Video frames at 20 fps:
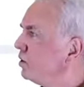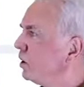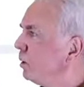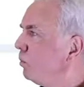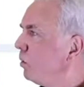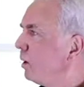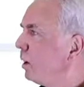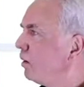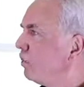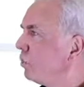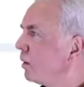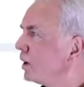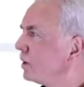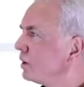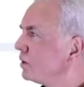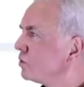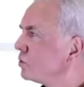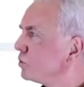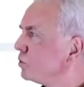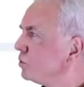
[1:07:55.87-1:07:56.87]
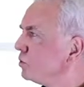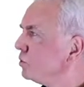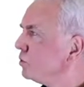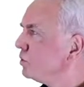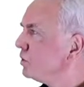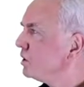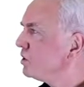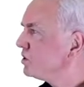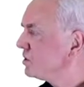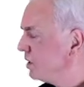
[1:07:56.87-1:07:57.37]
double and what I should
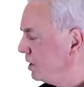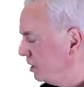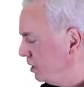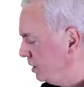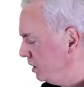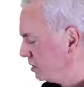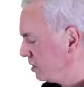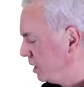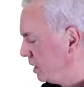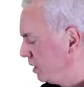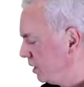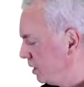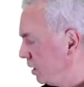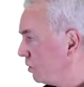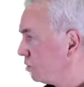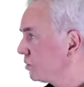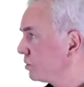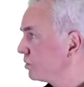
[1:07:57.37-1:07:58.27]
do is take this line out